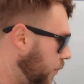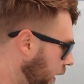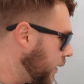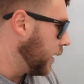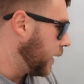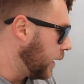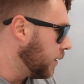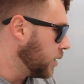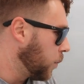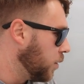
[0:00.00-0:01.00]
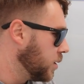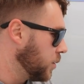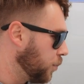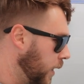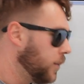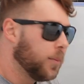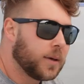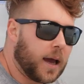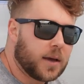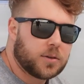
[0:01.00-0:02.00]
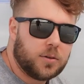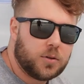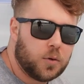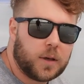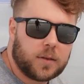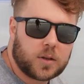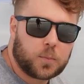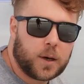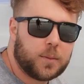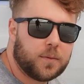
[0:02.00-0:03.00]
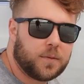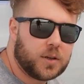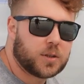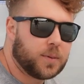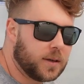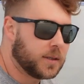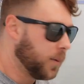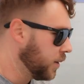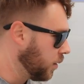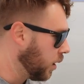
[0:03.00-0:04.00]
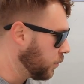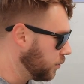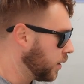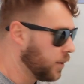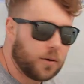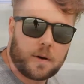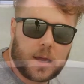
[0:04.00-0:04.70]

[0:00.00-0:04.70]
But again, I suppose it's a premium car, so you do get this premium feature, but it's something that I would rather not